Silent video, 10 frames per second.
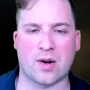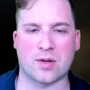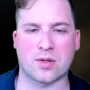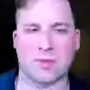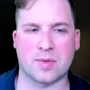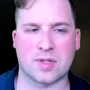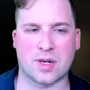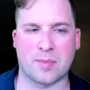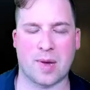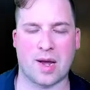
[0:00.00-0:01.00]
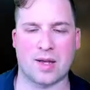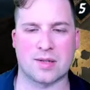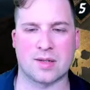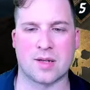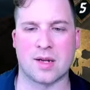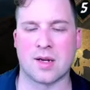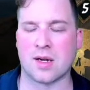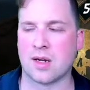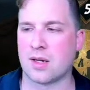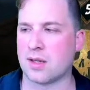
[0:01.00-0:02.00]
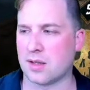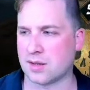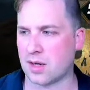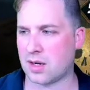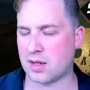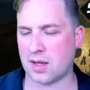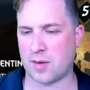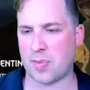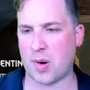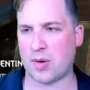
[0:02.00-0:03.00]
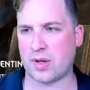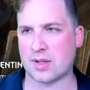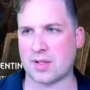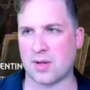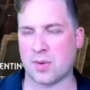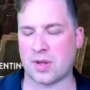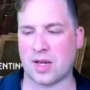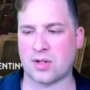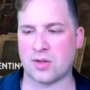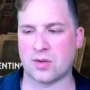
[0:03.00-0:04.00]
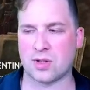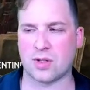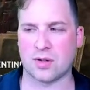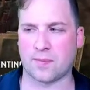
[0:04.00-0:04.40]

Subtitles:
so I'm just going to pass this on to the opponent, see what they choose to do.